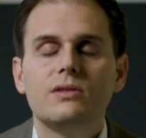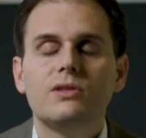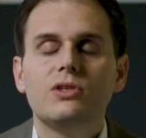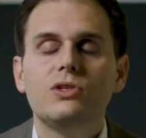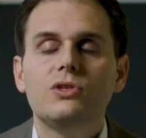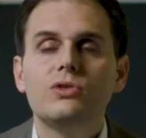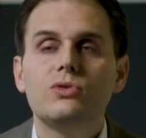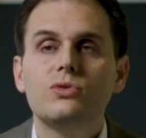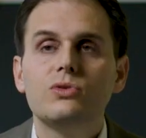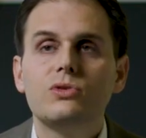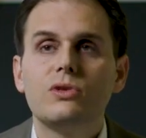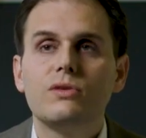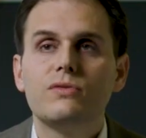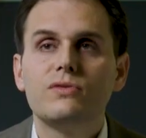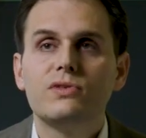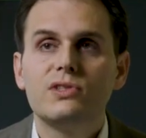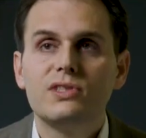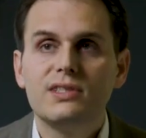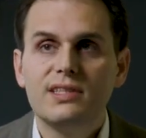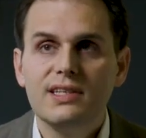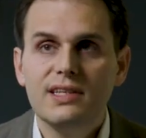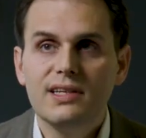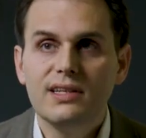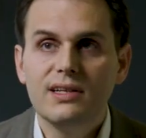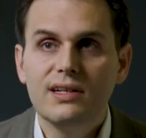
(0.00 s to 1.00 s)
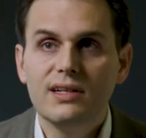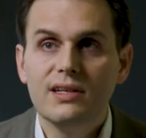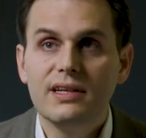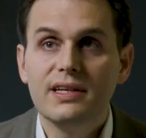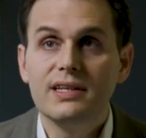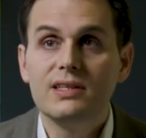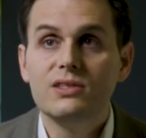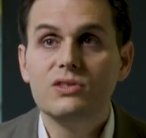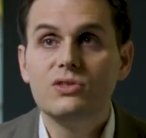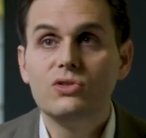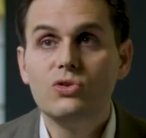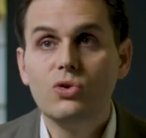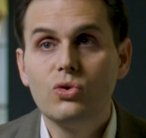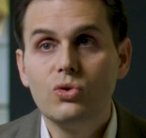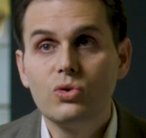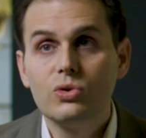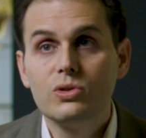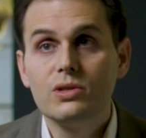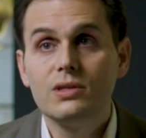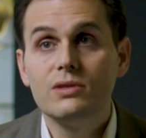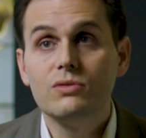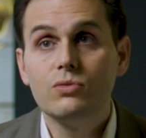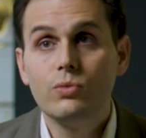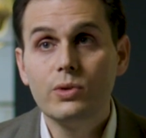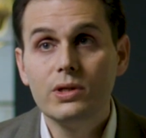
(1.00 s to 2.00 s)
The use of steel in door
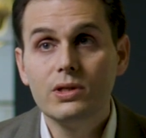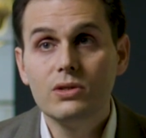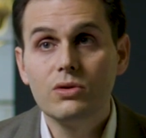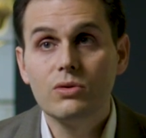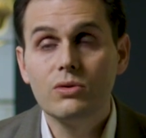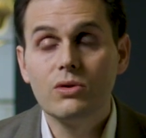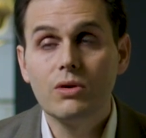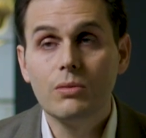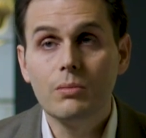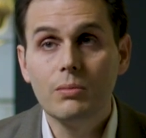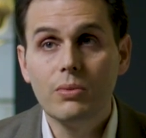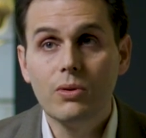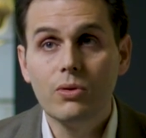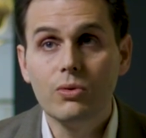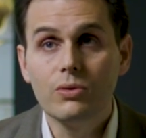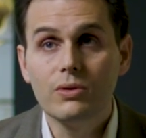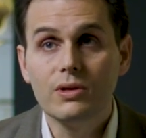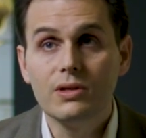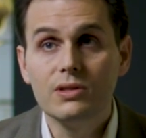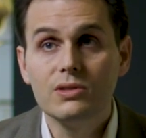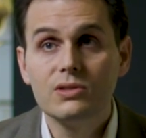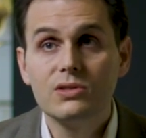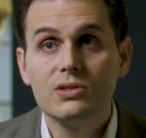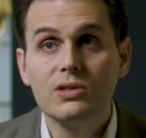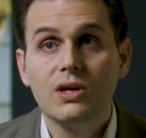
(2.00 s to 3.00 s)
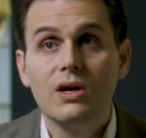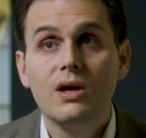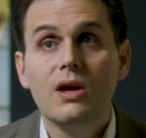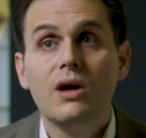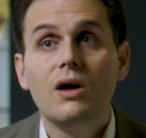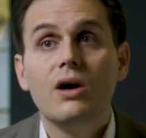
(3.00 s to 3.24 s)
and window components